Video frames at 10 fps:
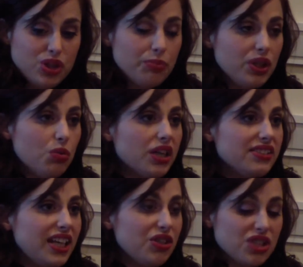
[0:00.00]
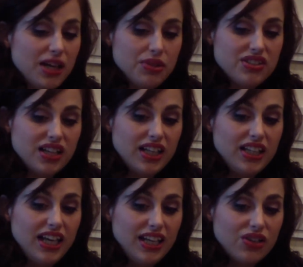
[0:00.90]
But you want to take your time to study
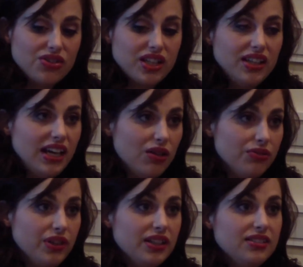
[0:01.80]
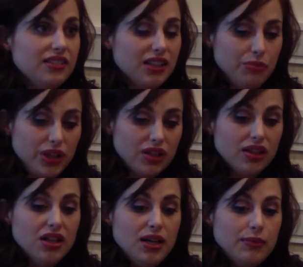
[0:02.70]
the angles and the outfit in the mirror
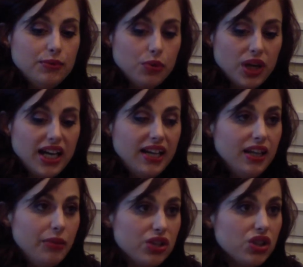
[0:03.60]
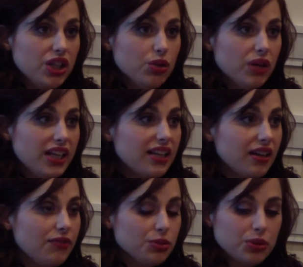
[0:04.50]
beforehand and make sure that you're ready and
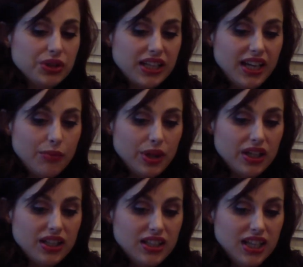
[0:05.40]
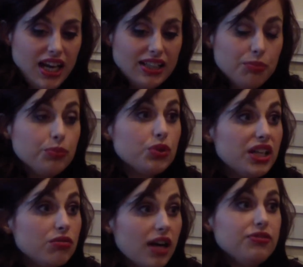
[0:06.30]
comfortable in the camera. And then
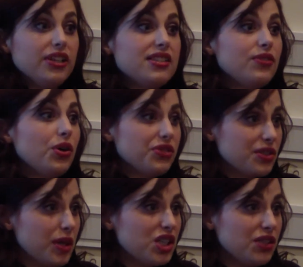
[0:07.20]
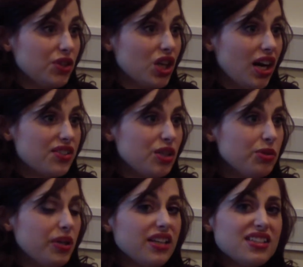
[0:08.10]
bring reference photos, especially for
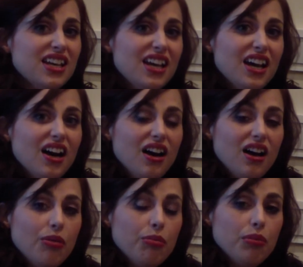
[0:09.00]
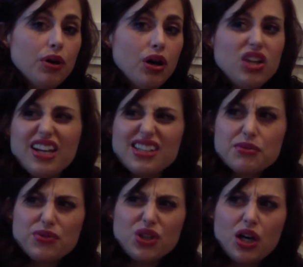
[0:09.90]
costumes, because a lot of
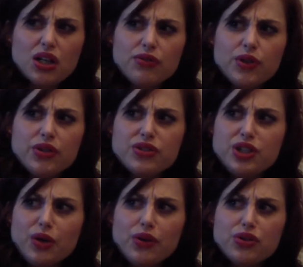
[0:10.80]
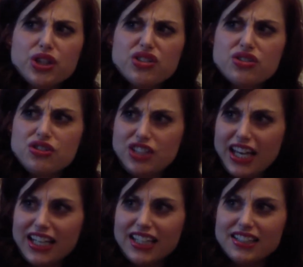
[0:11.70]
times photographers, you know, they're just
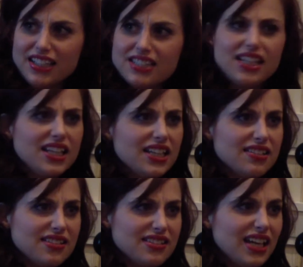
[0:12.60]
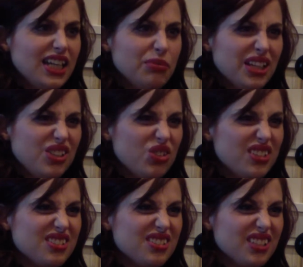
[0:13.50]
getting into this. They think this is exciting, but they don't
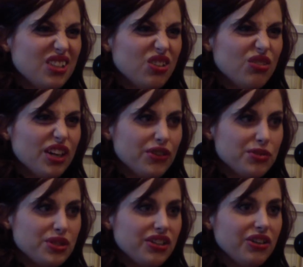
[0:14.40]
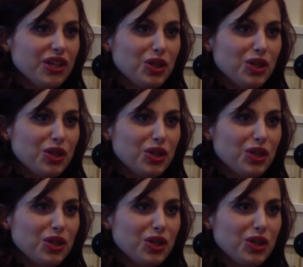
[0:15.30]
necessarily know the reference material.